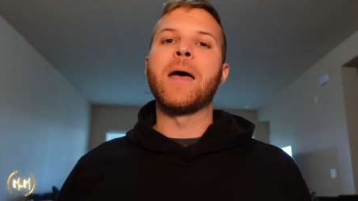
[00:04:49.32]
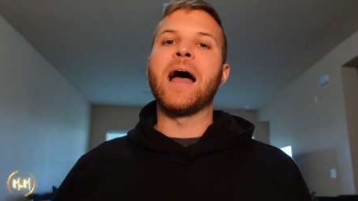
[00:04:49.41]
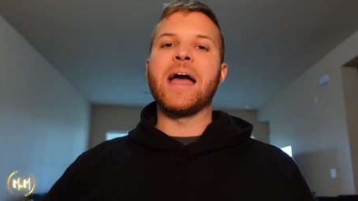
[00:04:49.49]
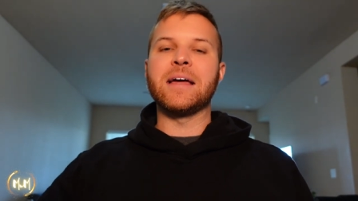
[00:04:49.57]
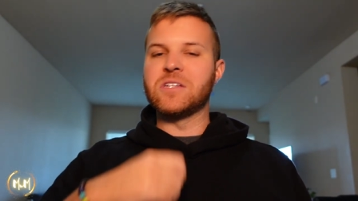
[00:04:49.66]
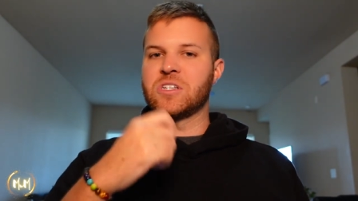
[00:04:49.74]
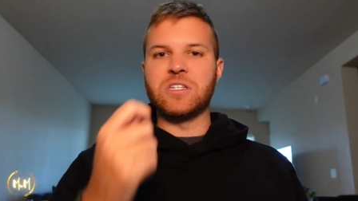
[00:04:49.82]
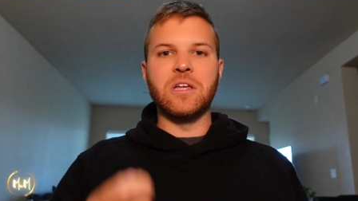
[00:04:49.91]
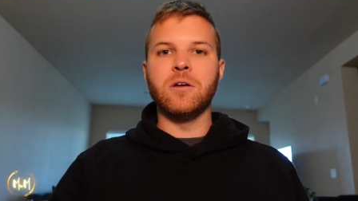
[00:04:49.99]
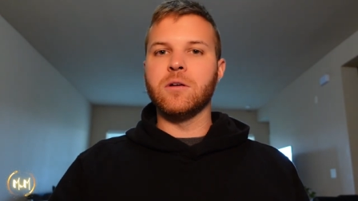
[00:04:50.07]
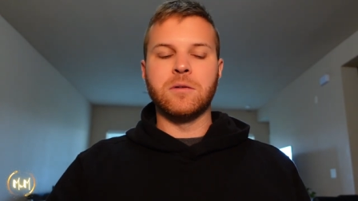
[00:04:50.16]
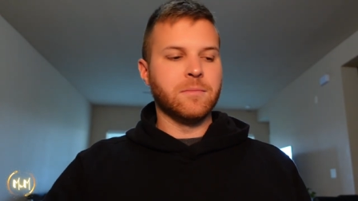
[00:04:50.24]
I had to
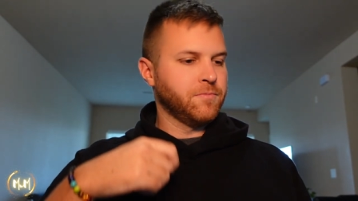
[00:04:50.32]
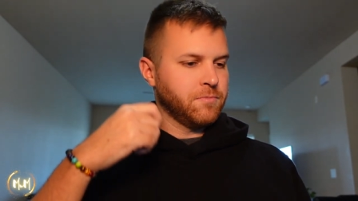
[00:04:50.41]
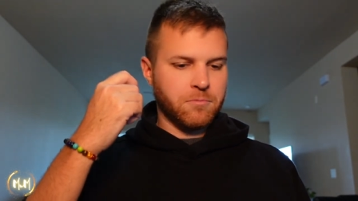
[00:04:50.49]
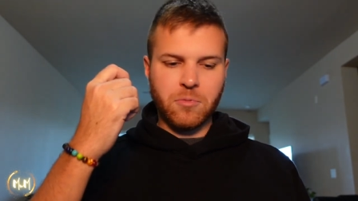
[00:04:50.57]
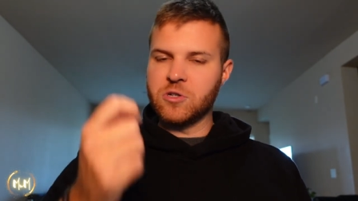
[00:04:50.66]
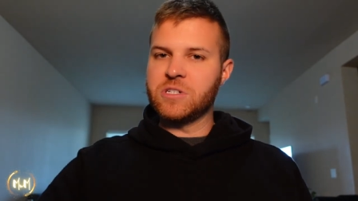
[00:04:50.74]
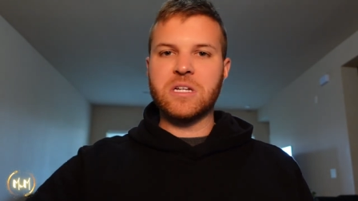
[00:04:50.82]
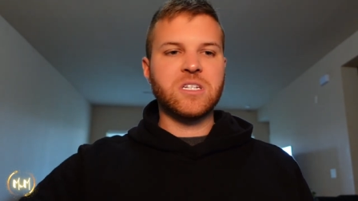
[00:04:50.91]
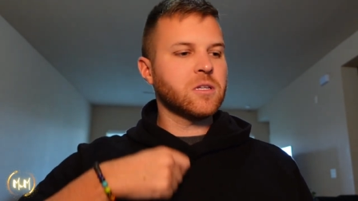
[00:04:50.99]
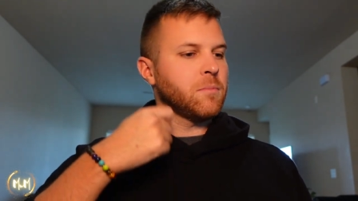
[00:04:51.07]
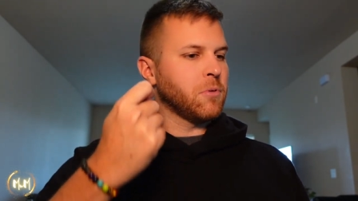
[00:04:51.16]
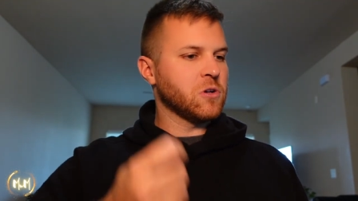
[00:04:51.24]
still
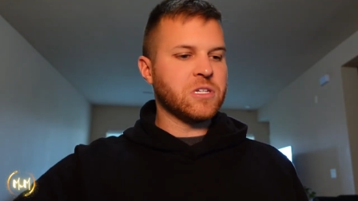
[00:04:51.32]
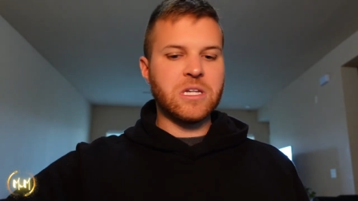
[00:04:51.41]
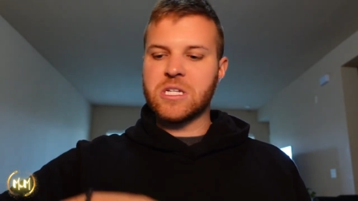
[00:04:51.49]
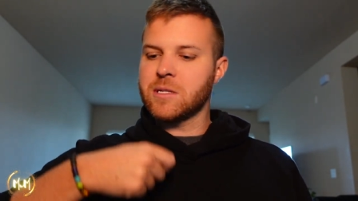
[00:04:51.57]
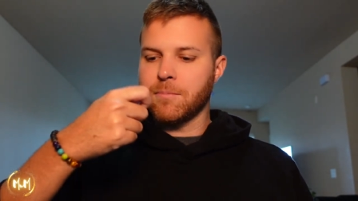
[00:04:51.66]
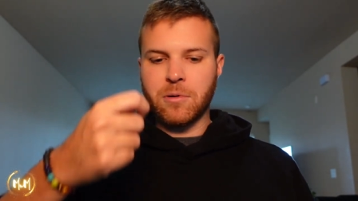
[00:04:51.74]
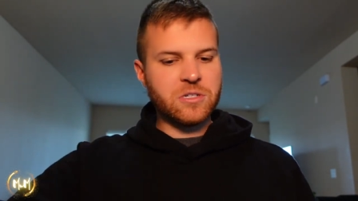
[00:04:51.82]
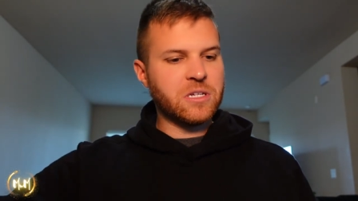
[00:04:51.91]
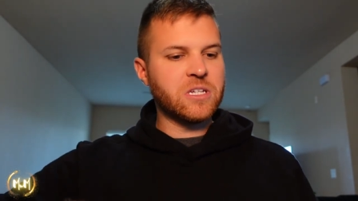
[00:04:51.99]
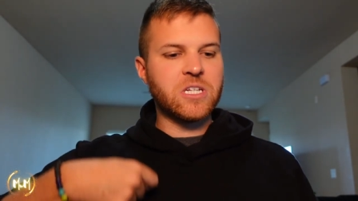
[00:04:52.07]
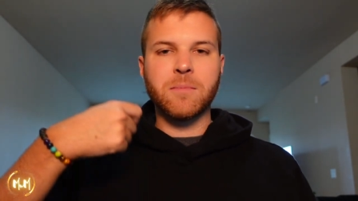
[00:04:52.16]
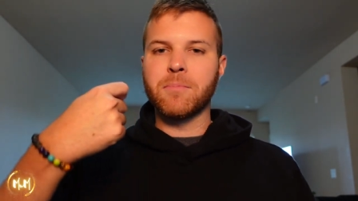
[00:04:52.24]
persist, persist,
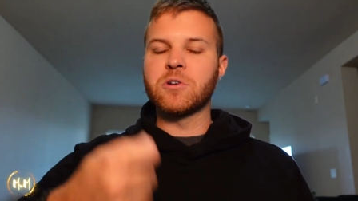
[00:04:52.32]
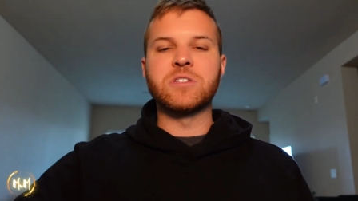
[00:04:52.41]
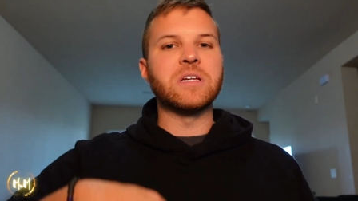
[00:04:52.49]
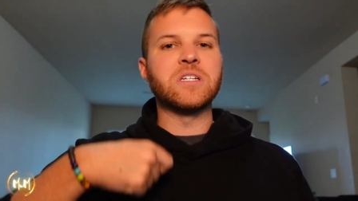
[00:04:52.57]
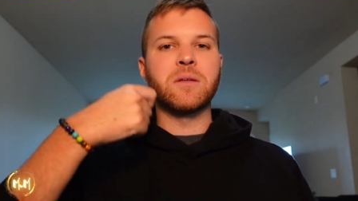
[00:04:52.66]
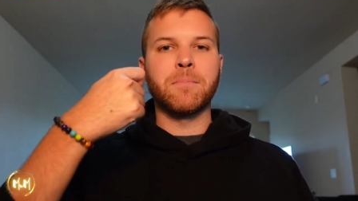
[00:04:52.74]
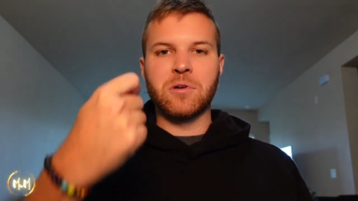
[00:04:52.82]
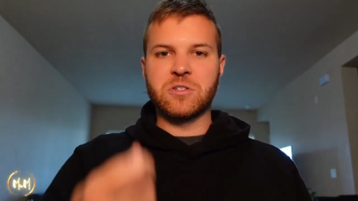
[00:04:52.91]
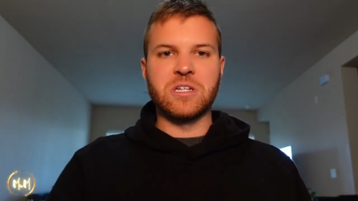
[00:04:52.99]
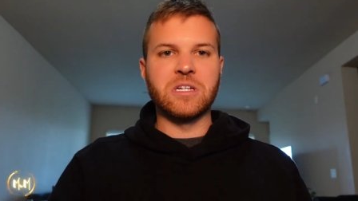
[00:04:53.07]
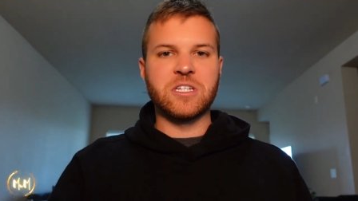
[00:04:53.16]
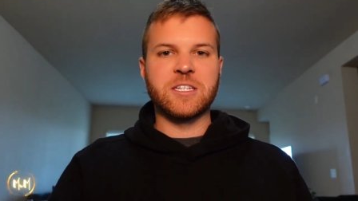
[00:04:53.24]
persist, persist,
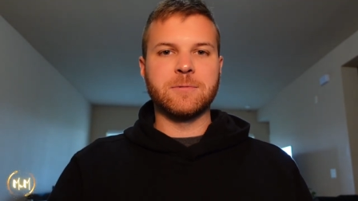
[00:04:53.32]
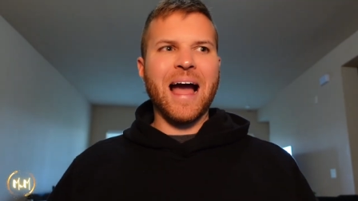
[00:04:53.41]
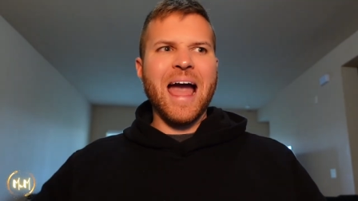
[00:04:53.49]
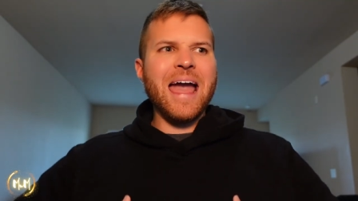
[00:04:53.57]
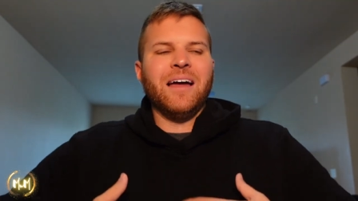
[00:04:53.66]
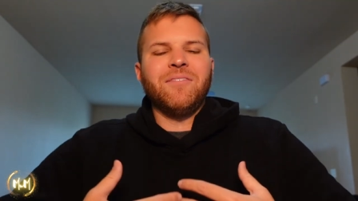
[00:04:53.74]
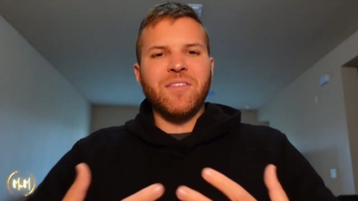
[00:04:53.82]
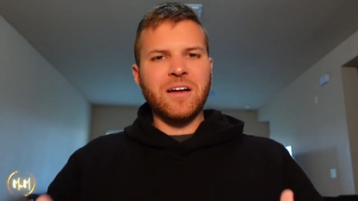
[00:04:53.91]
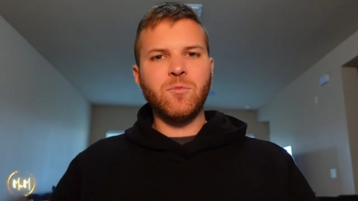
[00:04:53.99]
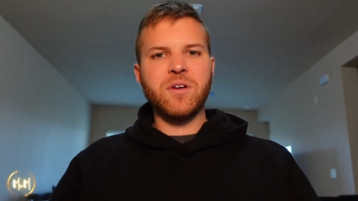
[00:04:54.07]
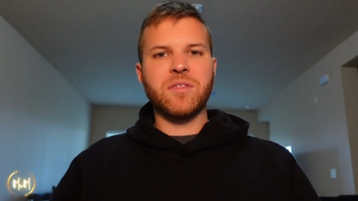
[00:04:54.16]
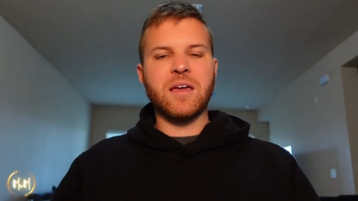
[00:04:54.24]
persist. I had
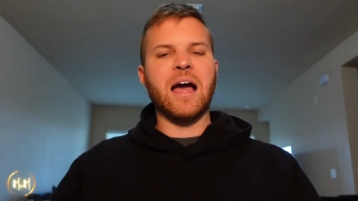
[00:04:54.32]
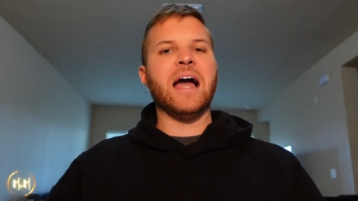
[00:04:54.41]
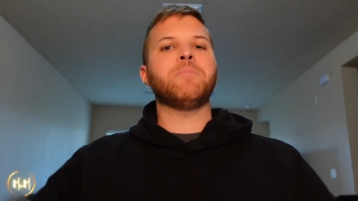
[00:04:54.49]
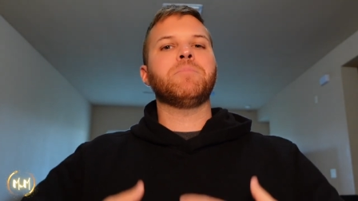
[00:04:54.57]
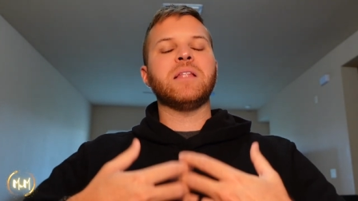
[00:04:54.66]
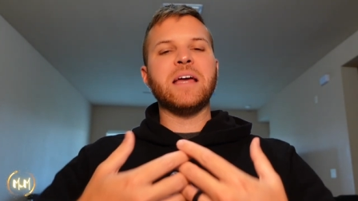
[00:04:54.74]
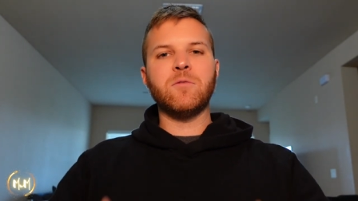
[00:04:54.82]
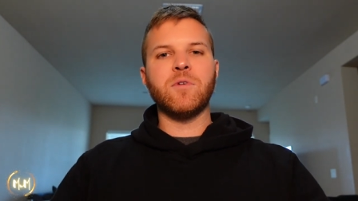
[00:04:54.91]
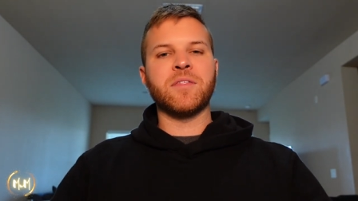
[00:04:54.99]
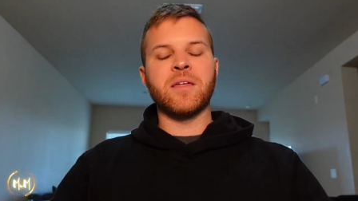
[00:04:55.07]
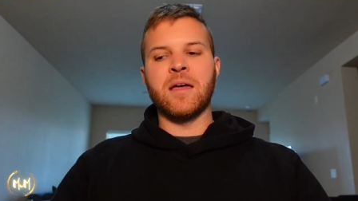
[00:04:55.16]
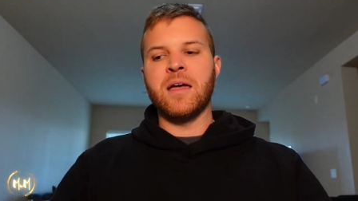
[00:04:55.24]
fun with it. I played
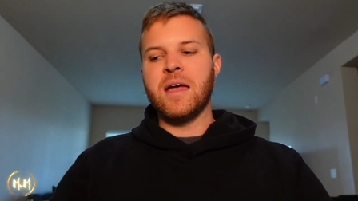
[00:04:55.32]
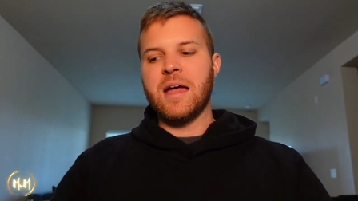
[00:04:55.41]
with it.